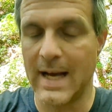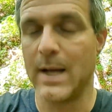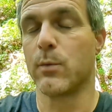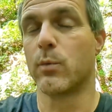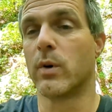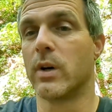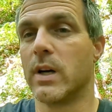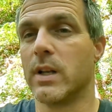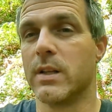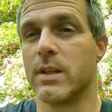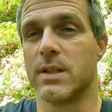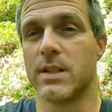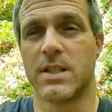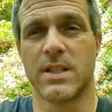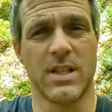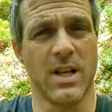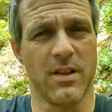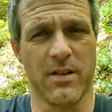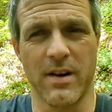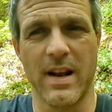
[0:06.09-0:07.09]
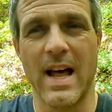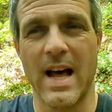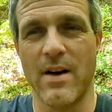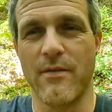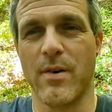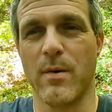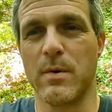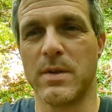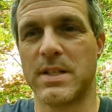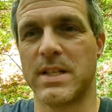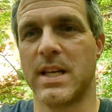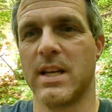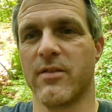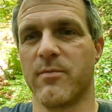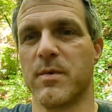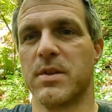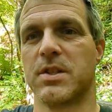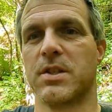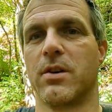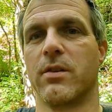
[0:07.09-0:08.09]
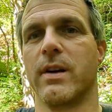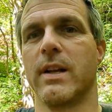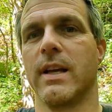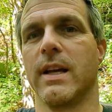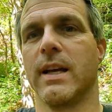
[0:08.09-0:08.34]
we're in the southern half, I would say, of Missouri,